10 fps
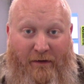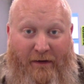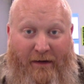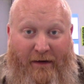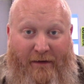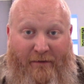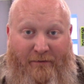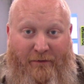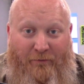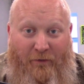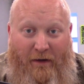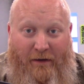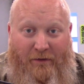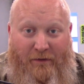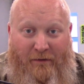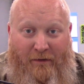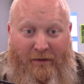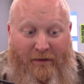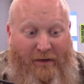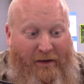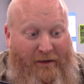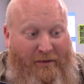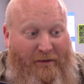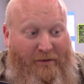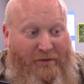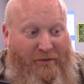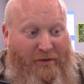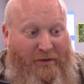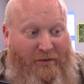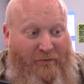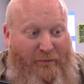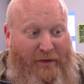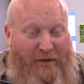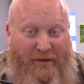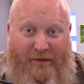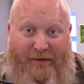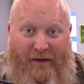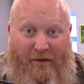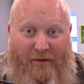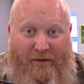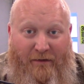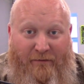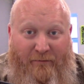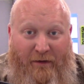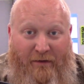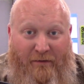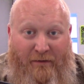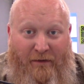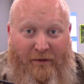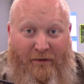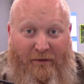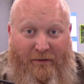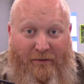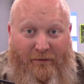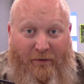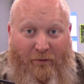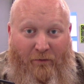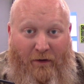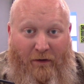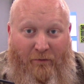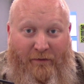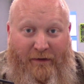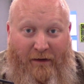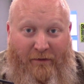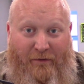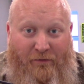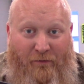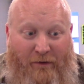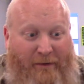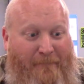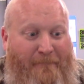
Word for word: to take it out up to the range and uh, shoot it a little bit and see how it does from there. So uh, we'll see you out there shortly.